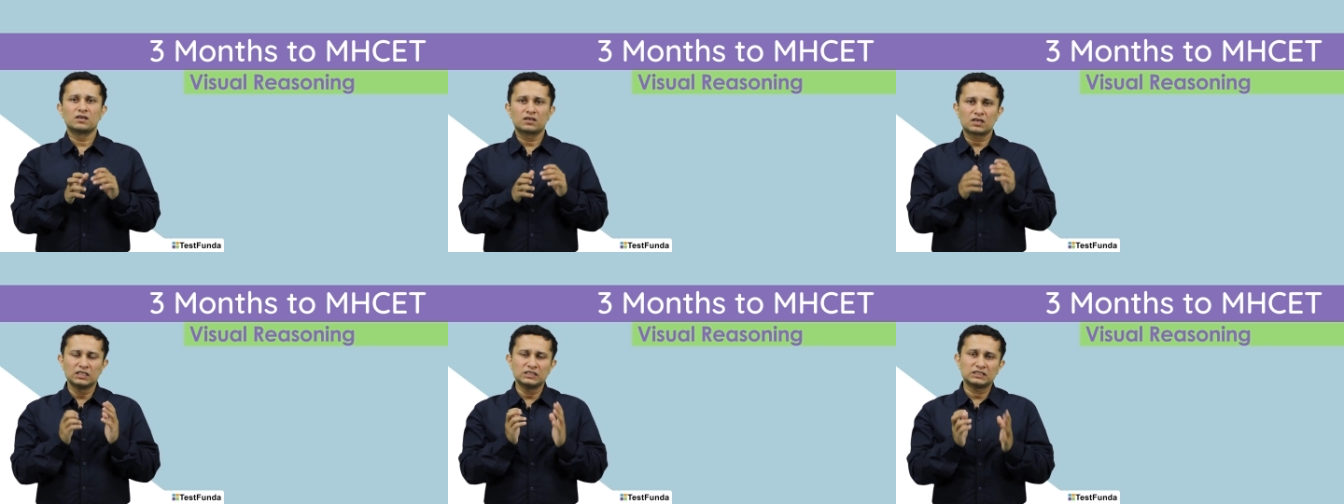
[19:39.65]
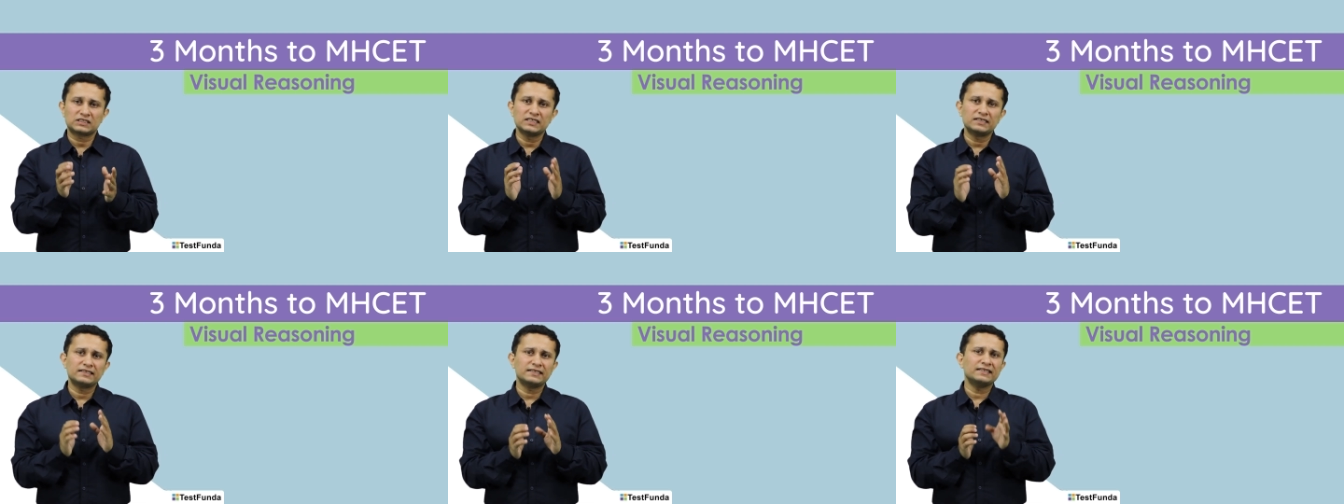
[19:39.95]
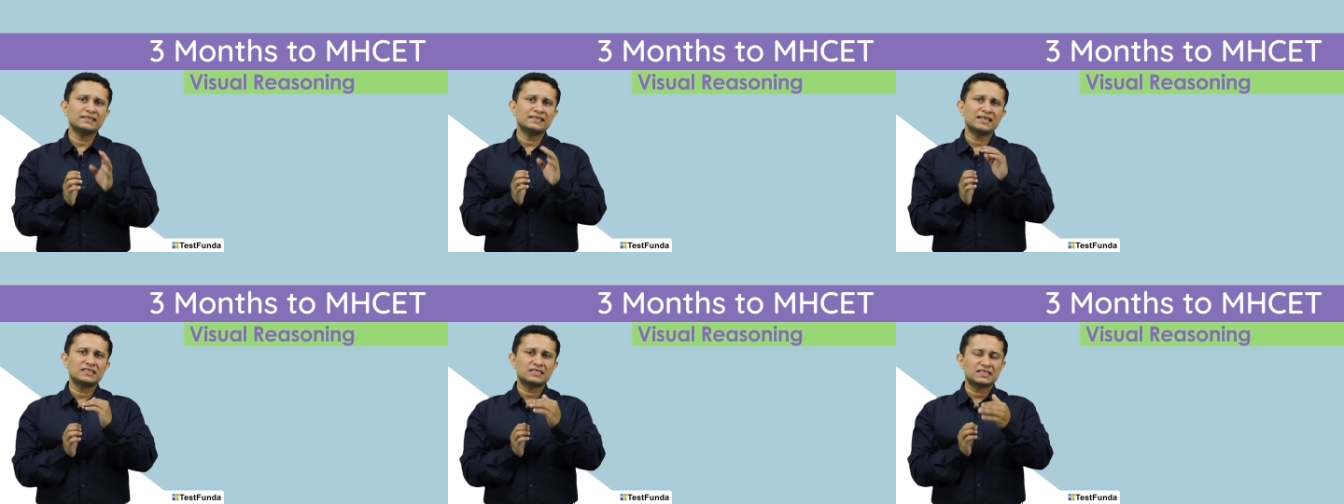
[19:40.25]

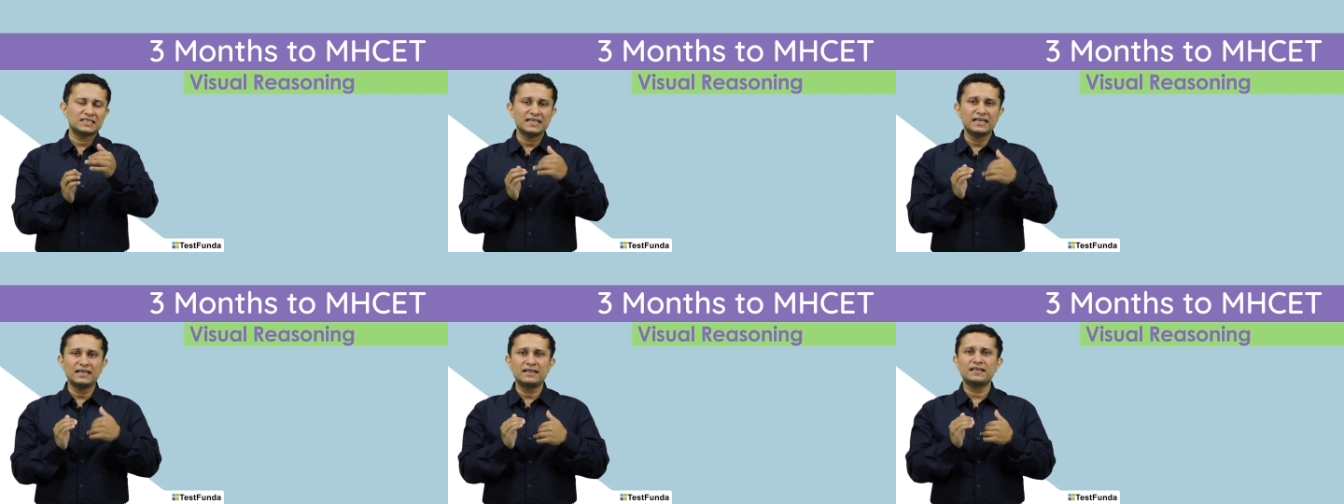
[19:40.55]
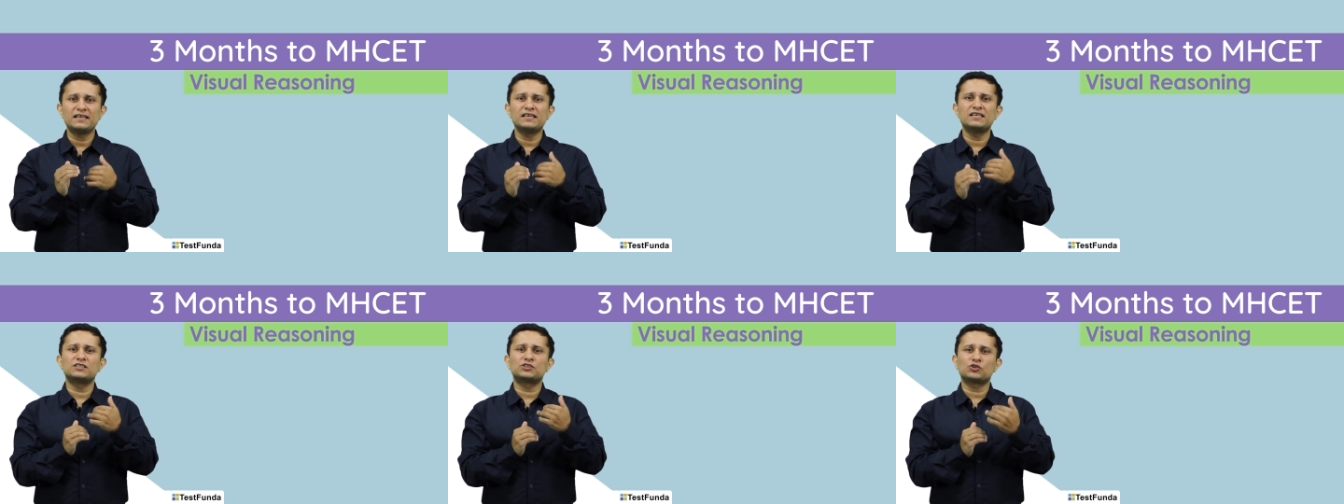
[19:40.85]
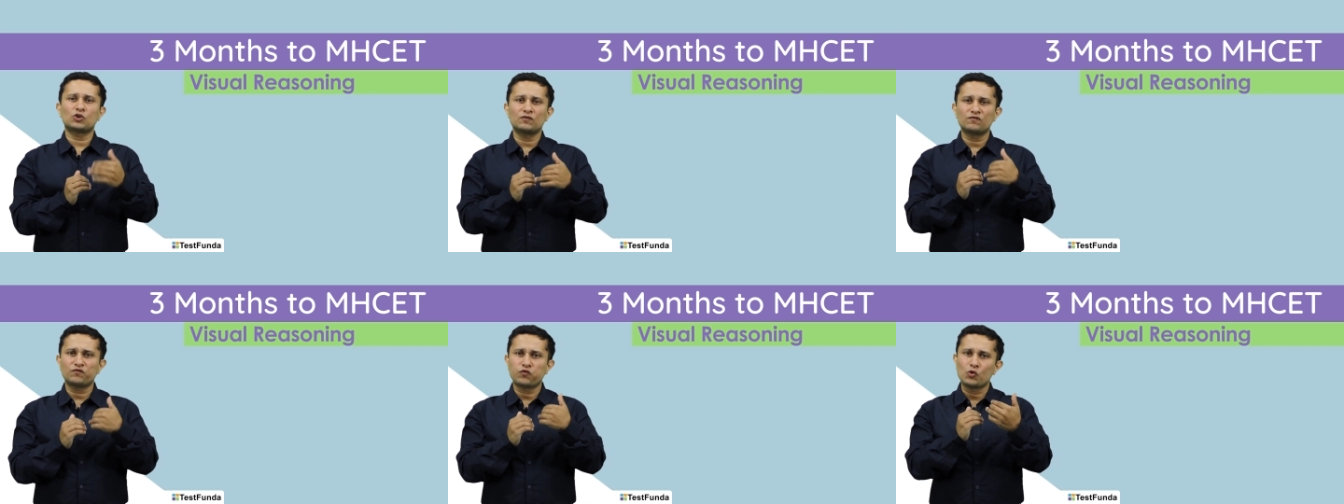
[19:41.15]
considering that CET is
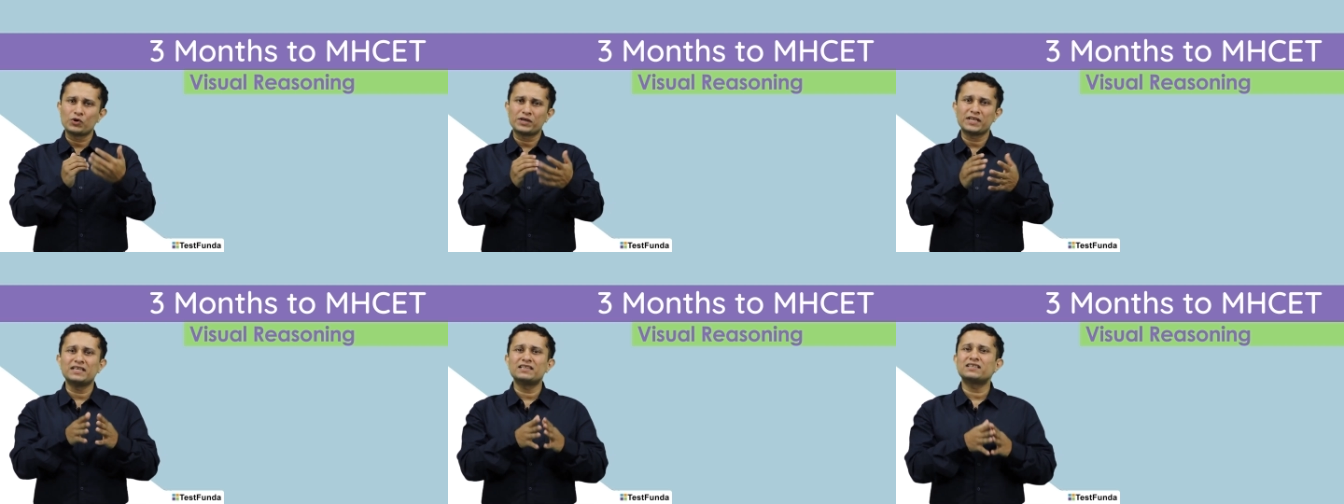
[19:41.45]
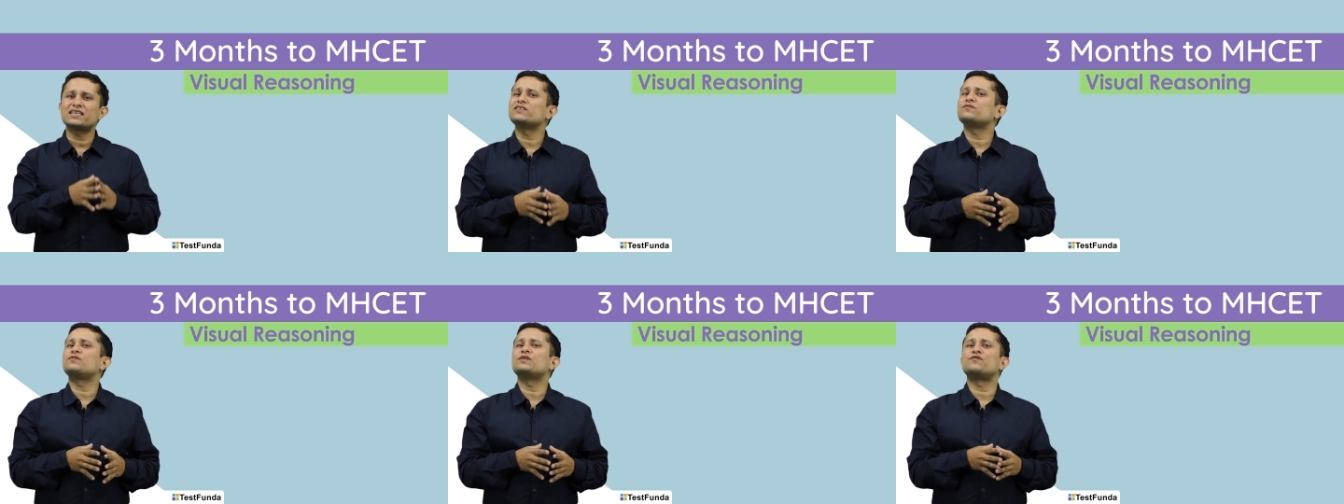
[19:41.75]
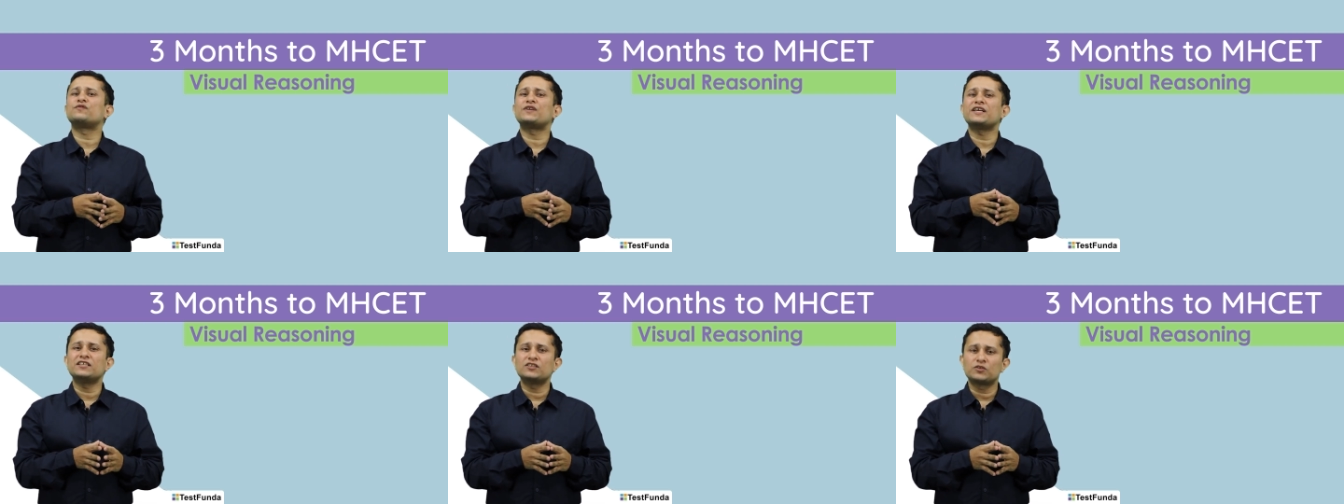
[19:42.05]
on 14th and
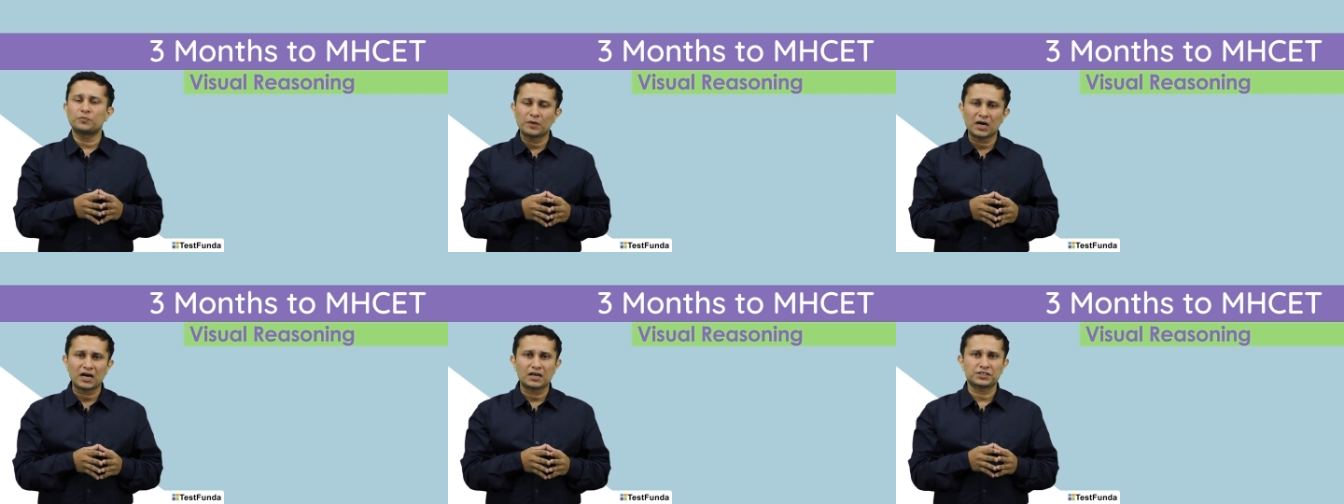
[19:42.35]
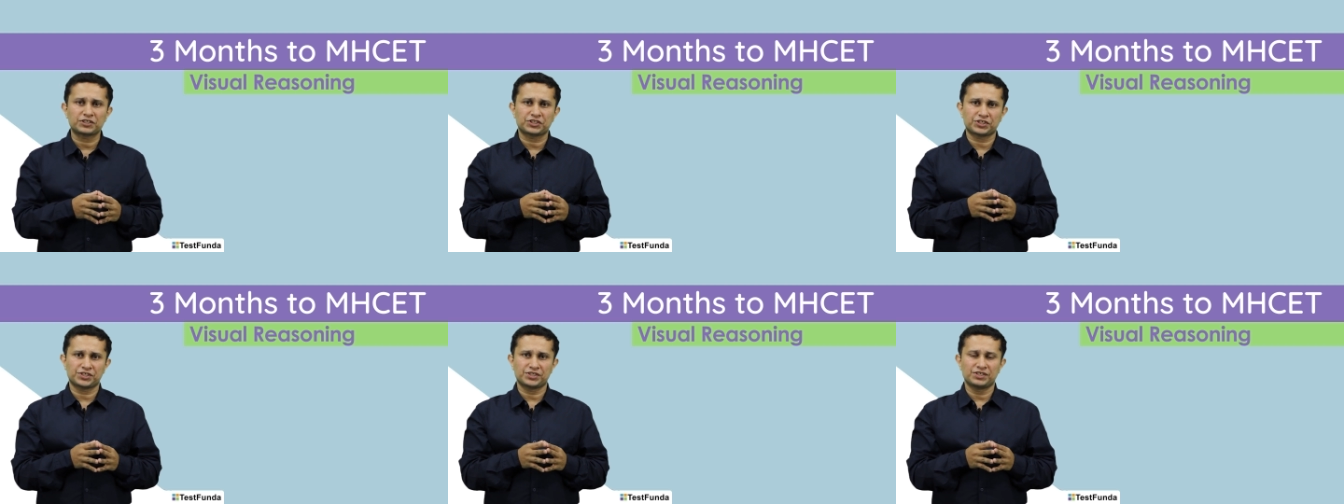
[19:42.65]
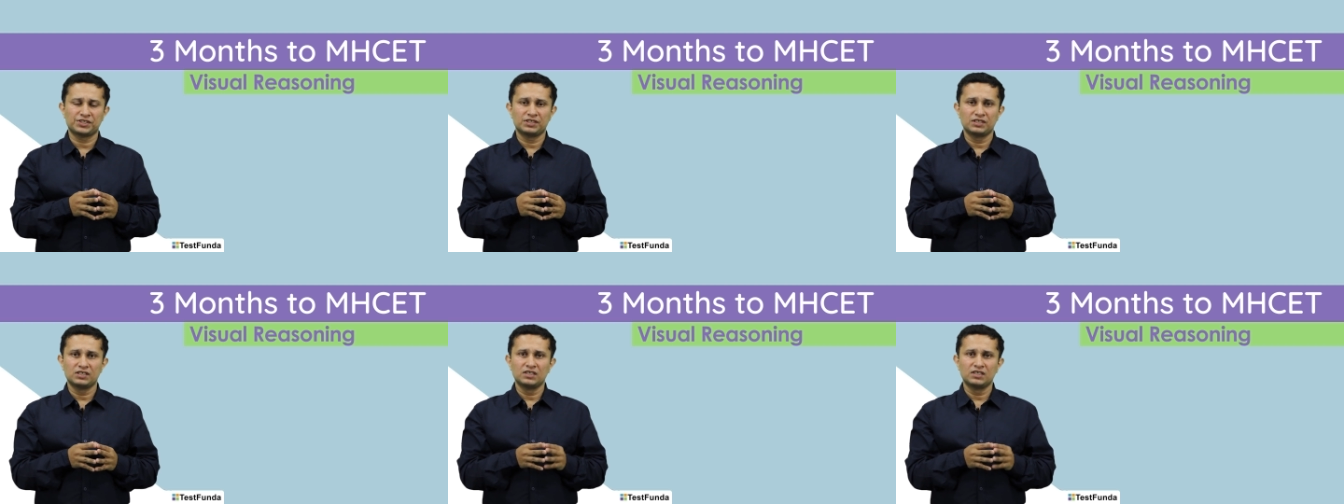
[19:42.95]
15th March,